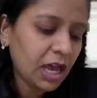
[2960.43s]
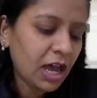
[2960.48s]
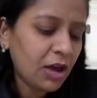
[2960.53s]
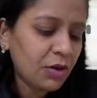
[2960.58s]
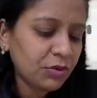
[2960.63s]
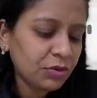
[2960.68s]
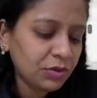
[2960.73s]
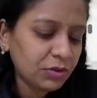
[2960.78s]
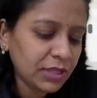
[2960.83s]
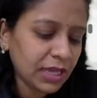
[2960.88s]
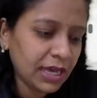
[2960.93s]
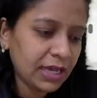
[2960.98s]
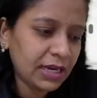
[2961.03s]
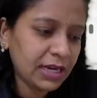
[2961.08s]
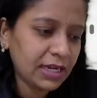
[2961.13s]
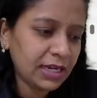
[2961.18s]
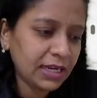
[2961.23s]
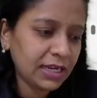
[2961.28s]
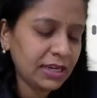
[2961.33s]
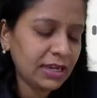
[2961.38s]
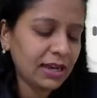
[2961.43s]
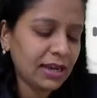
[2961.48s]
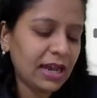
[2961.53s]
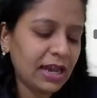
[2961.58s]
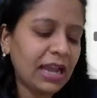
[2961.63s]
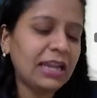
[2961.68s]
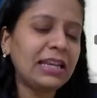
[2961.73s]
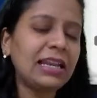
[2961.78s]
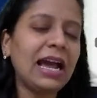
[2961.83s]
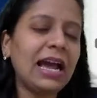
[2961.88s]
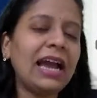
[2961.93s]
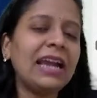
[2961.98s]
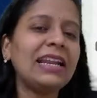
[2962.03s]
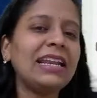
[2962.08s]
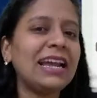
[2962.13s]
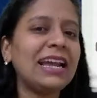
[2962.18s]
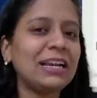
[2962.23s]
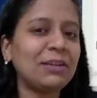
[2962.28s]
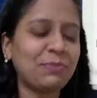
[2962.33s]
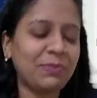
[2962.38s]
Avnu Dharani, I
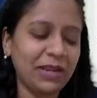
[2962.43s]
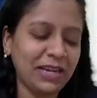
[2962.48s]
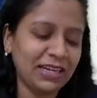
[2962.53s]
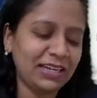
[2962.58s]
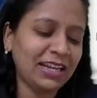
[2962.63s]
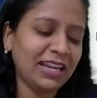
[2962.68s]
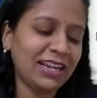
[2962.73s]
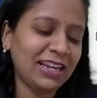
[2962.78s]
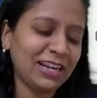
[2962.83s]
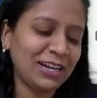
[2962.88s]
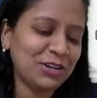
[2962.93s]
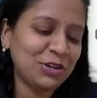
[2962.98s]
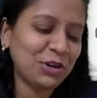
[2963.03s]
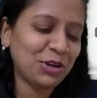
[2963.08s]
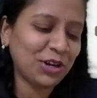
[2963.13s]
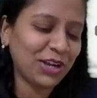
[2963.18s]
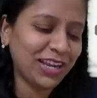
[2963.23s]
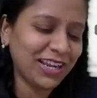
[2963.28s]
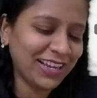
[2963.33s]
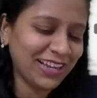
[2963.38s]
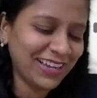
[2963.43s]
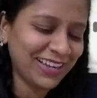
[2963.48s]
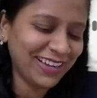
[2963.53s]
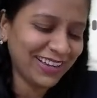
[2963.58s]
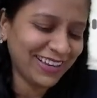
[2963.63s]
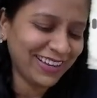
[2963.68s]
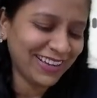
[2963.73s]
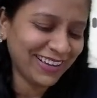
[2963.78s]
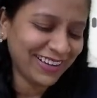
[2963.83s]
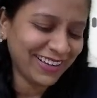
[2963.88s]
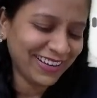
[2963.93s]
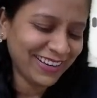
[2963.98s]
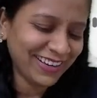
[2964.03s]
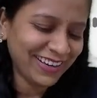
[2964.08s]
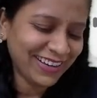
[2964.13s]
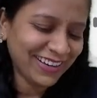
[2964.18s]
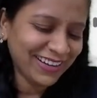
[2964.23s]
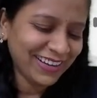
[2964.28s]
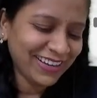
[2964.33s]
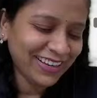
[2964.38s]
like painting and drawing.
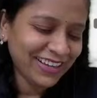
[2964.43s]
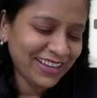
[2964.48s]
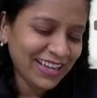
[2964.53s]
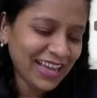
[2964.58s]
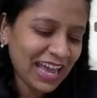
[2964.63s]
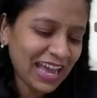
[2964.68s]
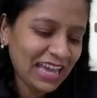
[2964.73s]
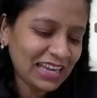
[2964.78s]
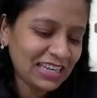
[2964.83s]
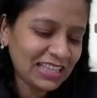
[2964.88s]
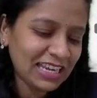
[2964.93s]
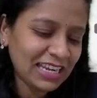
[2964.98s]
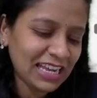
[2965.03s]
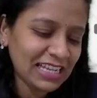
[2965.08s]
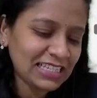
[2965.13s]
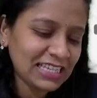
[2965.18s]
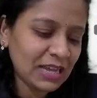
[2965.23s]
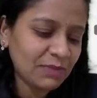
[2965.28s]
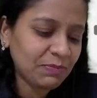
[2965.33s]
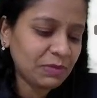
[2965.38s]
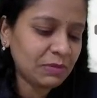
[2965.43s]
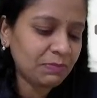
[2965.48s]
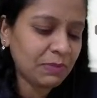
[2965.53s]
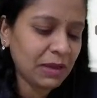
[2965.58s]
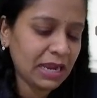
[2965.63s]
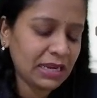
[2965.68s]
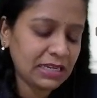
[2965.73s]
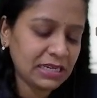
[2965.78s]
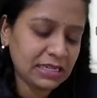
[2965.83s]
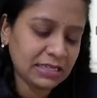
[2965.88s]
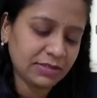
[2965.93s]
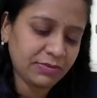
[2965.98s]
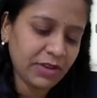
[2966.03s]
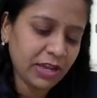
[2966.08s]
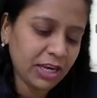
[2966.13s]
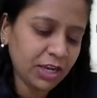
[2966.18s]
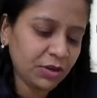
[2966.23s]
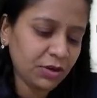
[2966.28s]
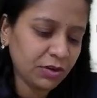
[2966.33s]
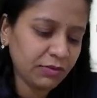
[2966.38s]
Another example, pinus.
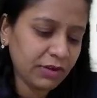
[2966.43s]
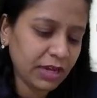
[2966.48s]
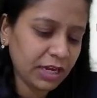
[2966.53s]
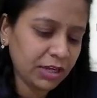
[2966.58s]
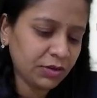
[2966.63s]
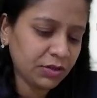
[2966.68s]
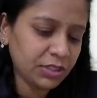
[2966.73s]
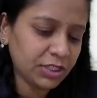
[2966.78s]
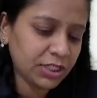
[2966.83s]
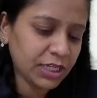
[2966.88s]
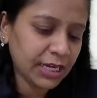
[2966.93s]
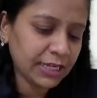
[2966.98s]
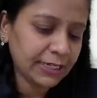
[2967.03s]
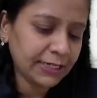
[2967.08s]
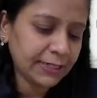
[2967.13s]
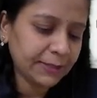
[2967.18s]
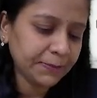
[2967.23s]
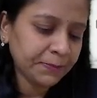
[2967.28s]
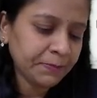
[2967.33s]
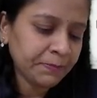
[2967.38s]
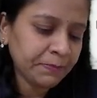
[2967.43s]
Very good, very good, Jagan.